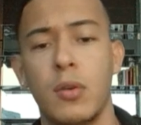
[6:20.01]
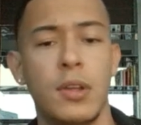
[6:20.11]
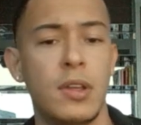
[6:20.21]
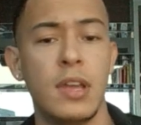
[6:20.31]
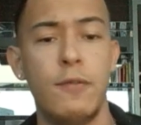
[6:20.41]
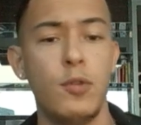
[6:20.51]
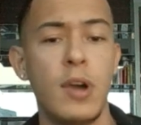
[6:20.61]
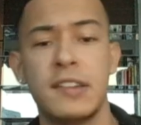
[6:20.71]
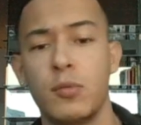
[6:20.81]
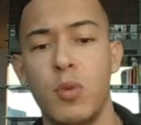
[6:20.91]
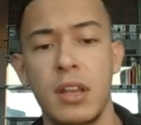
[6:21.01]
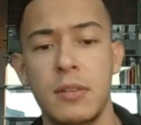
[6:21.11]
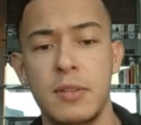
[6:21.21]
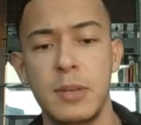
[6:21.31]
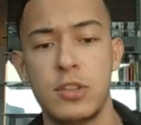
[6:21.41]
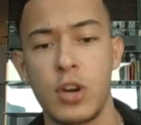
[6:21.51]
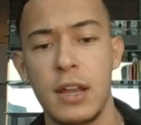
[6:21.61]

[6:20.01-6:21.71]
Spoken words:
So if you guys wanted to